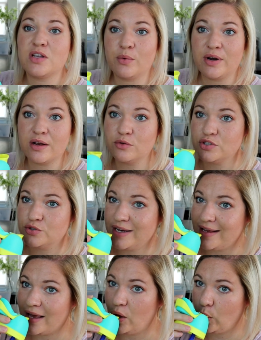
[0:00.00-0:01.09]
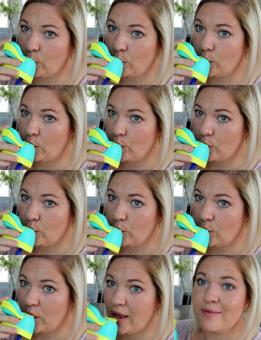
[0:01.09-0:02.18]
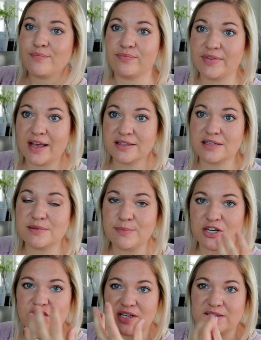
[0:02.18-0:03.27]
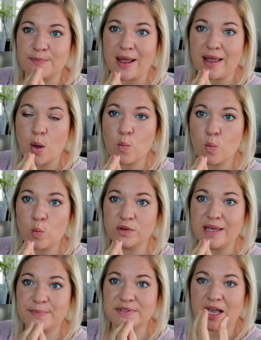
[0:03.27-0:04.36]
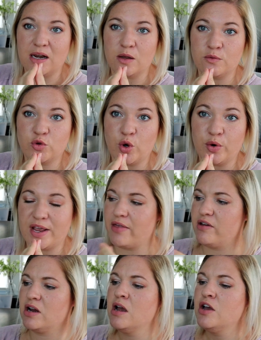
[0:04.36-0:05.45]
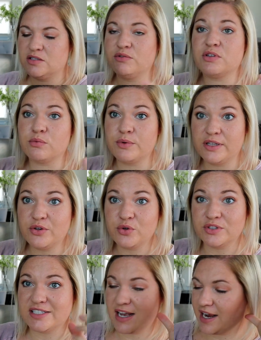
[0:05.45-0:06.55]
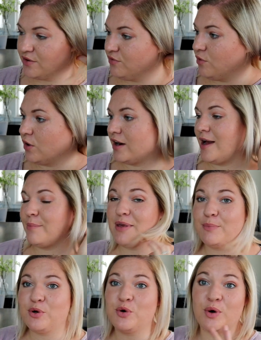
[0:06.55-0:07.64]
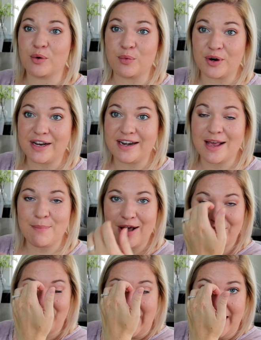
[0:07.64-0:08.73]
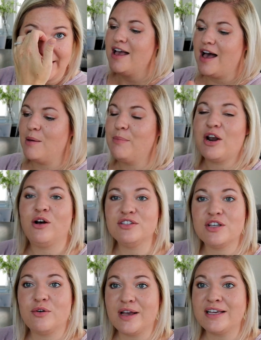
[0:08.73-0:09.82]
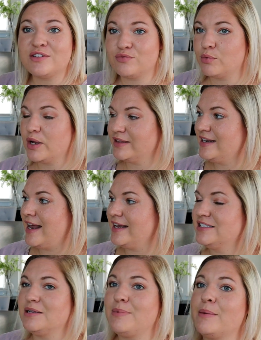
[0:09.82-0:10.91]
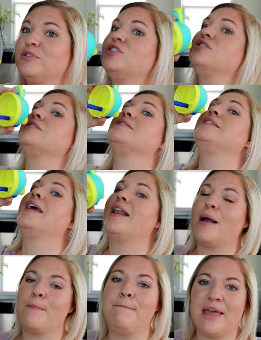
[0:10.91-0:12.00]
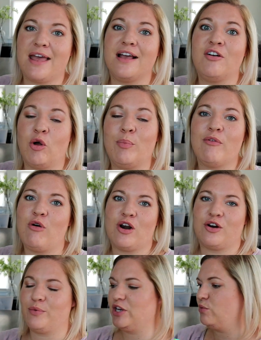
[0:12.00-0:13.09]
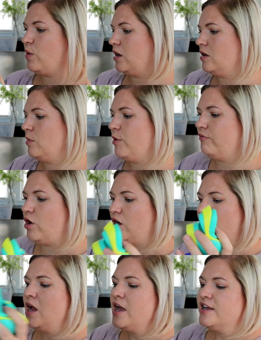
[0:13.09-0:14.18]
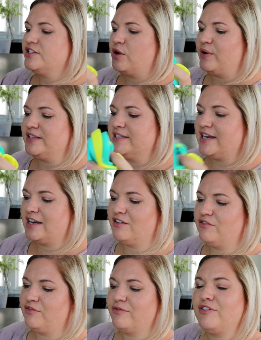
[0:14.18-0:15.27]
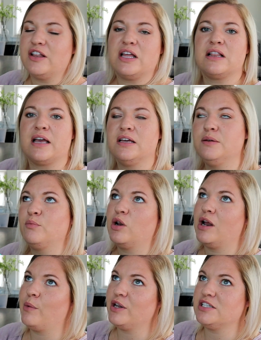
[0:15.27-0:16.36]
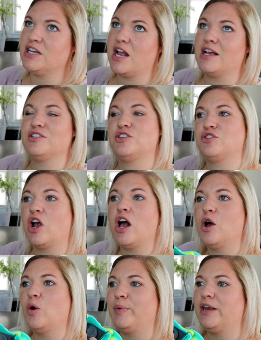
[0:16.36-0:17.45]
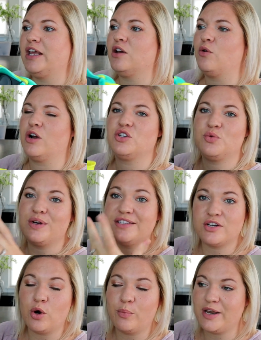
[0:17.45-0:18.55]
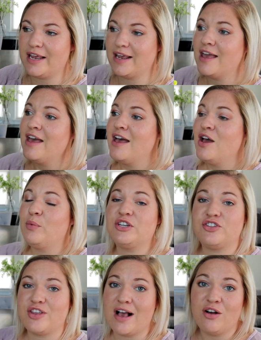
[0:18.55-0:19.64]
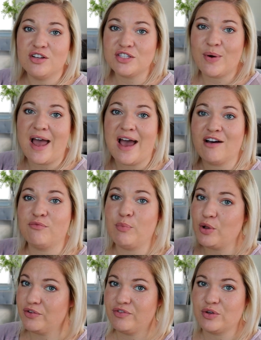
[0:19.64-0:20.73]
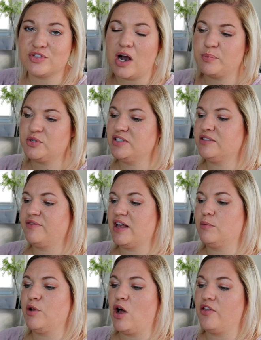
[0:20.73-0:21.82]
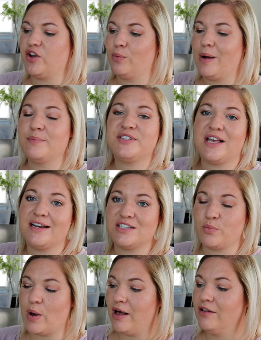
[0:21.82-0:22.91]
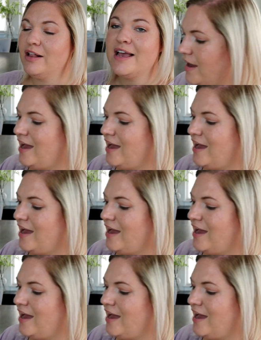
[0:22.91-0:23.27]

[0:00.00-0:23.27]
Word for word: So when I go to drink it, that's as much as my lips kind of go together. So it's a really cool design for um, people who are worried about that. Um, but also it's really nice to be able to just get a big gulp of water when you want a gulp of water. So instead of feeling like, hmm, what do I want today? A straw opening or a twist opening, which they also have both of those options available on their website as well.